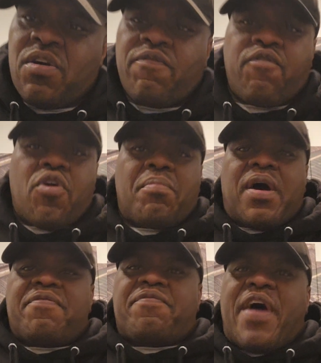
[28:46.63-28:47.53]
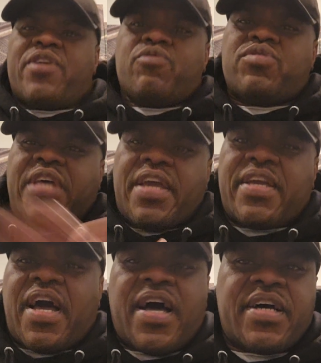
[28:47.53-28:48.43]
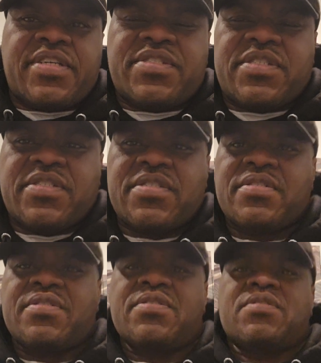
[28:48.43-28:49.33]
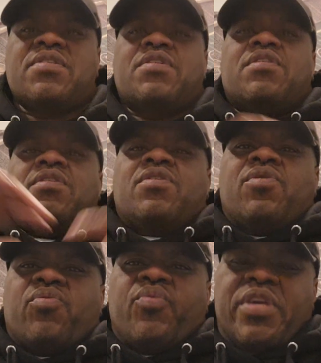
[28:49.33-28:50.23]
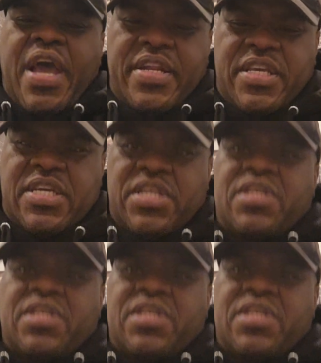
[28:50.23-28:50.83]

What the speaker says: For my final take, guys, we got to get it